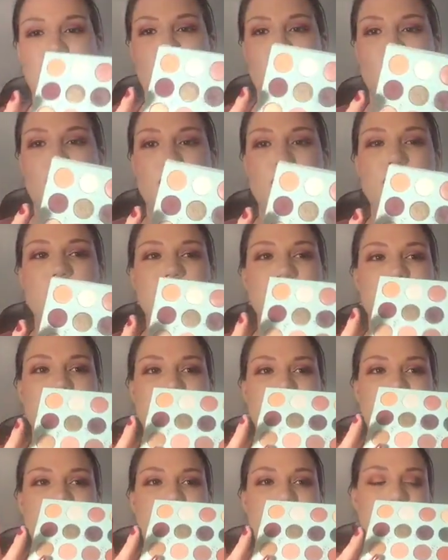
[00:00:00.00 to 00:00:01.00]
So those were just
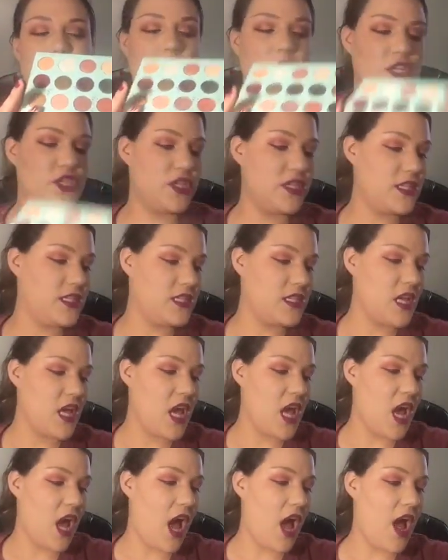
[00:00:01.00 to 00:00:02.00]
3 swatches.
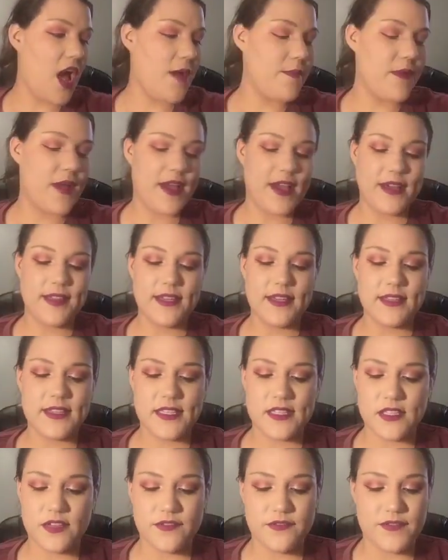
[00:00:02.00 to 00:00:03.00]
I think
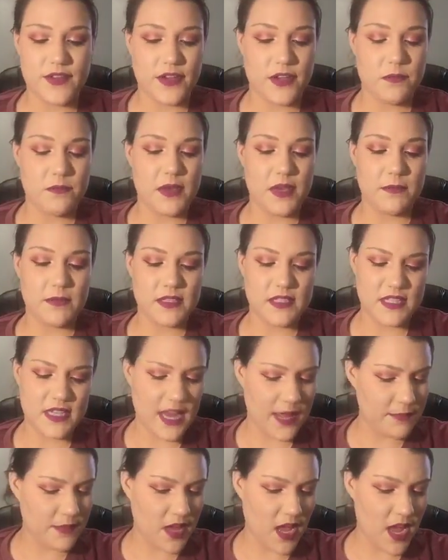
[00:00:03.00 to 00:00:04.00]
these are very pigmented.
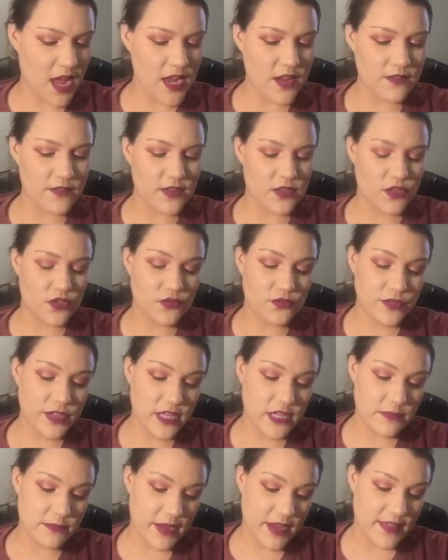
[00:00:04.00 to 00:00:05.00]
I'm kind of
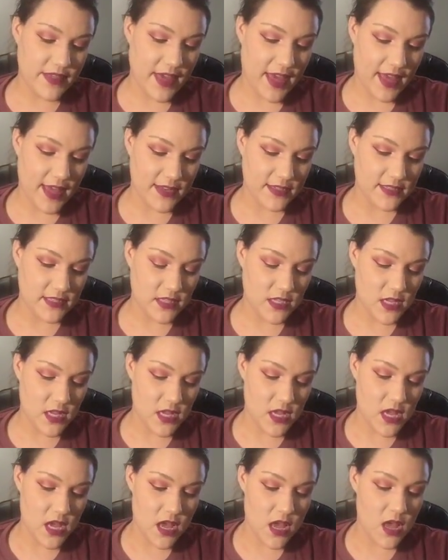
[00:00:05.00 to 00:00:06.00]
intrigued by that
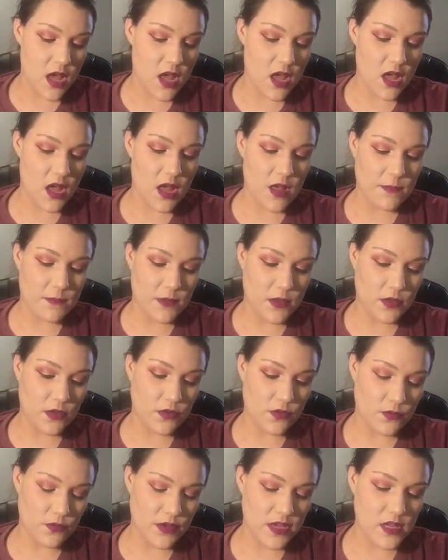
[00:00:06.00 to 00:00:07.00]

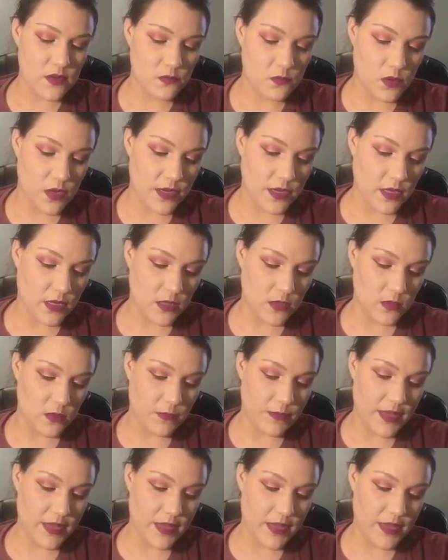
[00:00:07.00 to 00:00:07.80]
green one a little